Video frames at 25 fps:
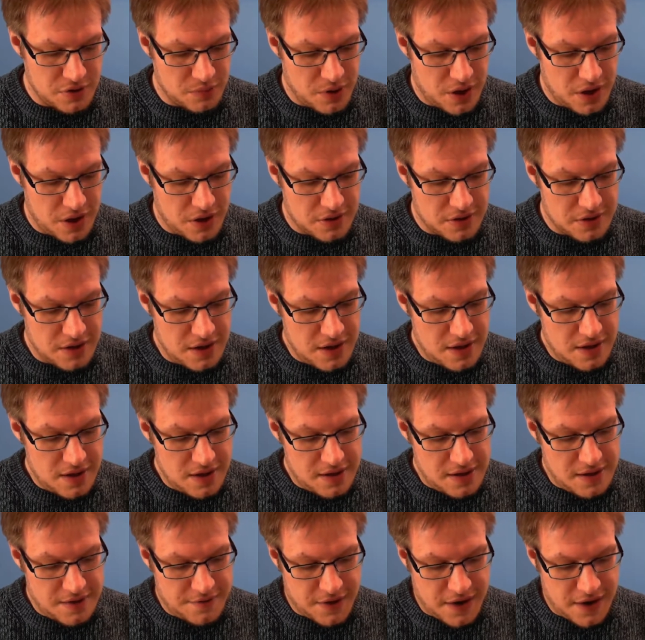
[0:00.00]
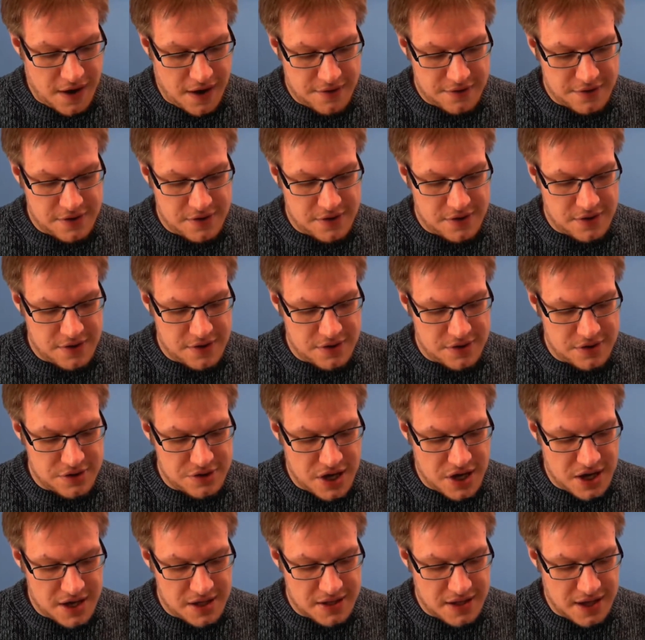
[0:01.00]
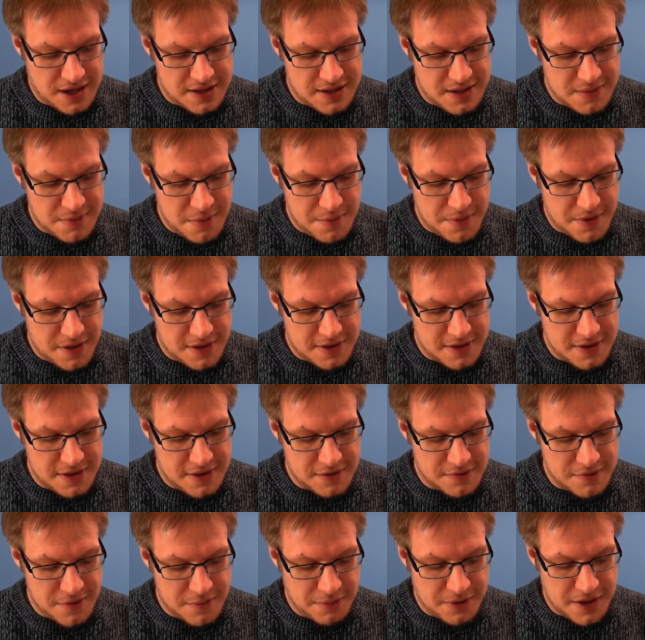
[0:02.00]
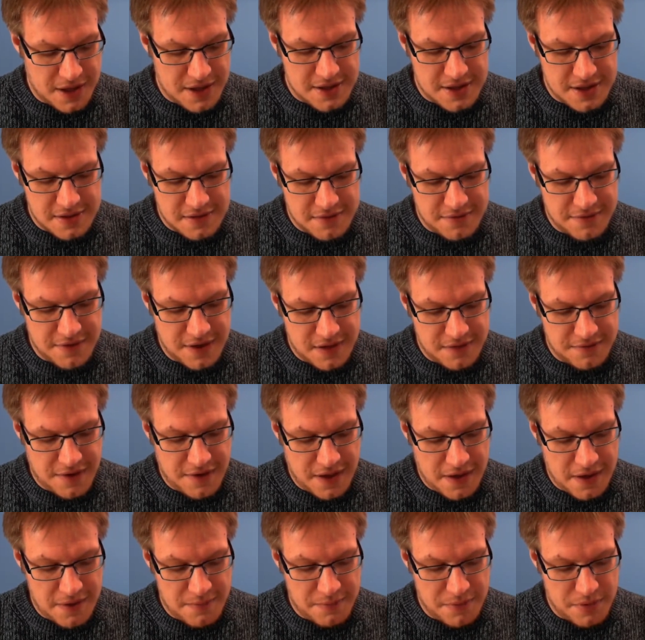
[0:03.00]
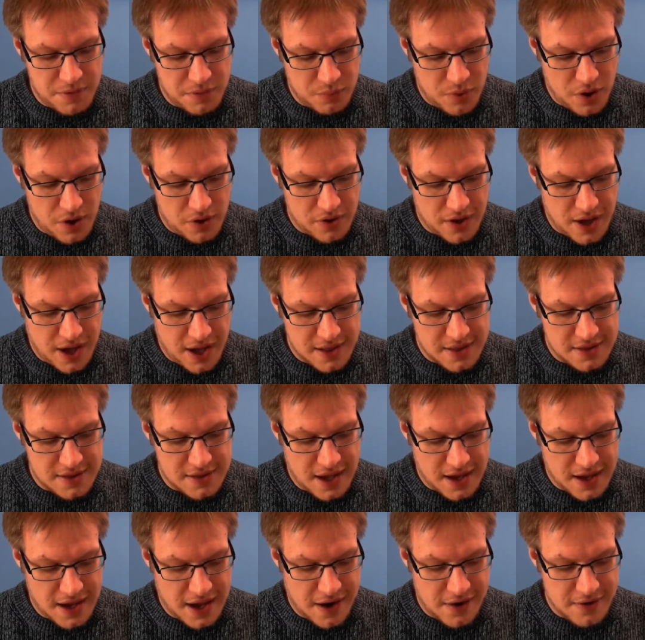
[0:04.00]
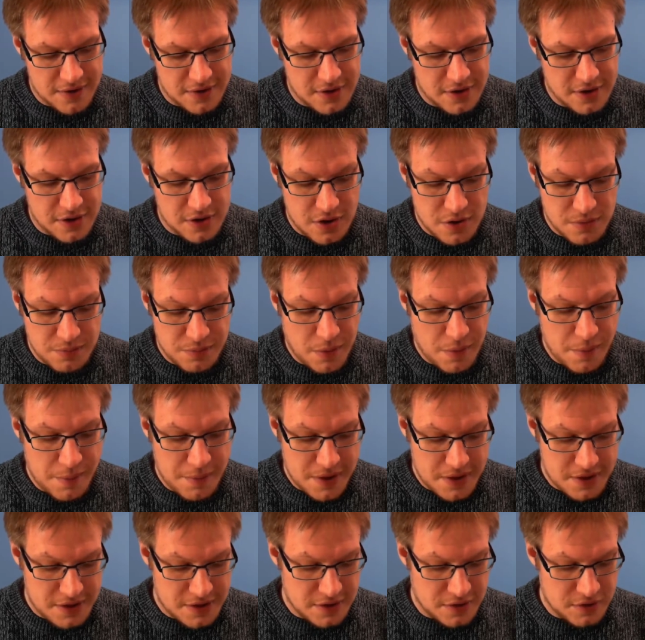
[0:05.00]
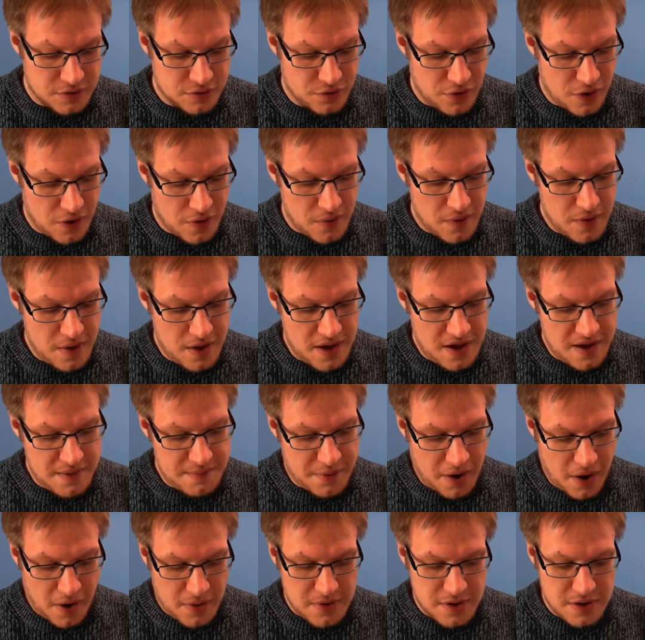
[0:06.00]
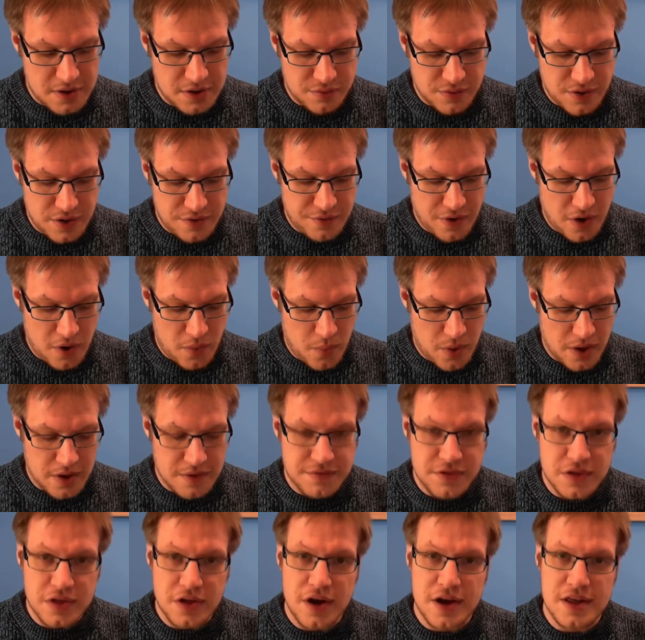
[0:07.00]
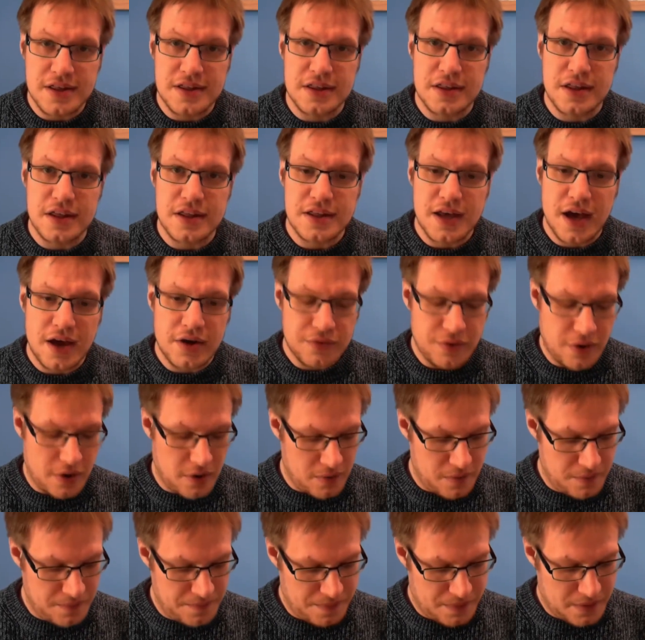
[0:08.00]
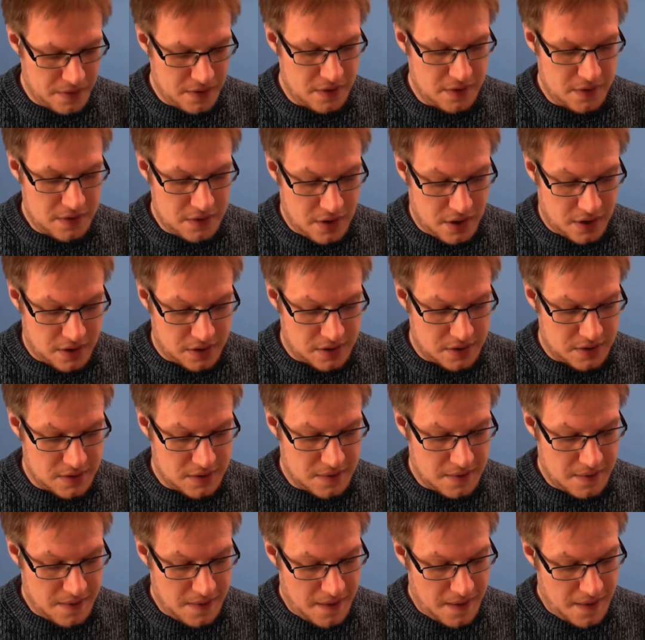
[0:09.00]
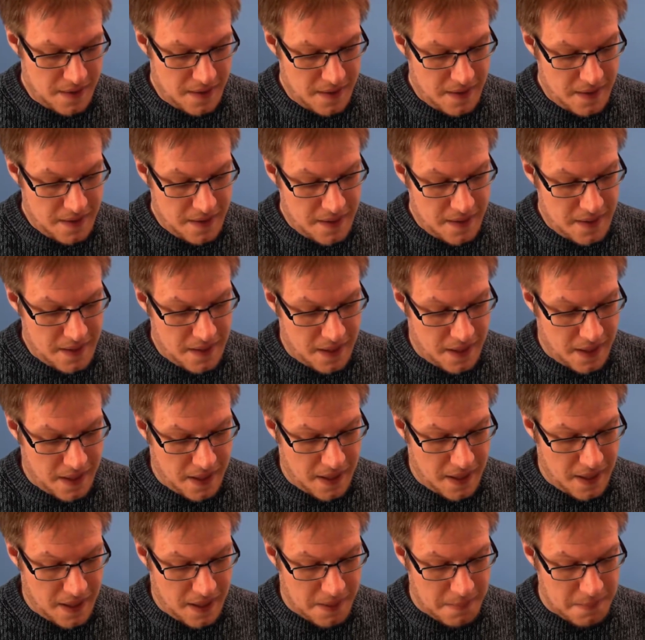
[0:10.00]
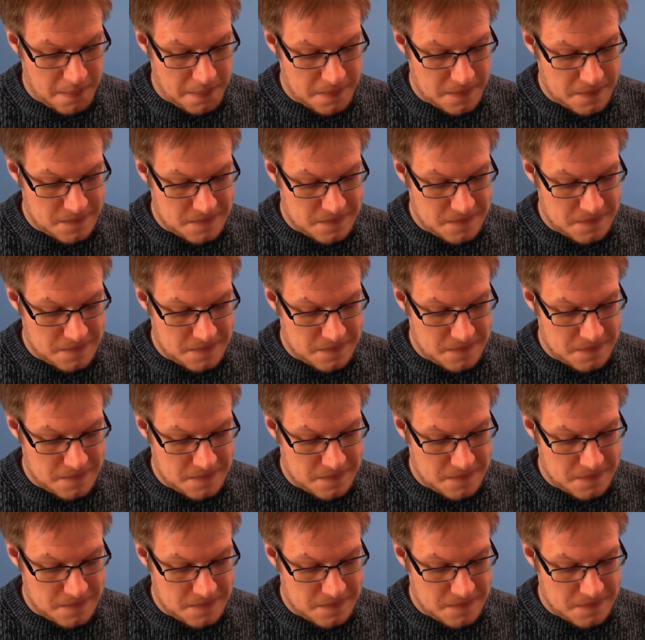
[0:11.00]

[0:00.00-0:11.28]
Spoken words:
world. If a character uses the JSA team ability to replace its defense value with Wildcat, that character can use probability control, but only to re-roll one of the dice in the attack roll. Nice. And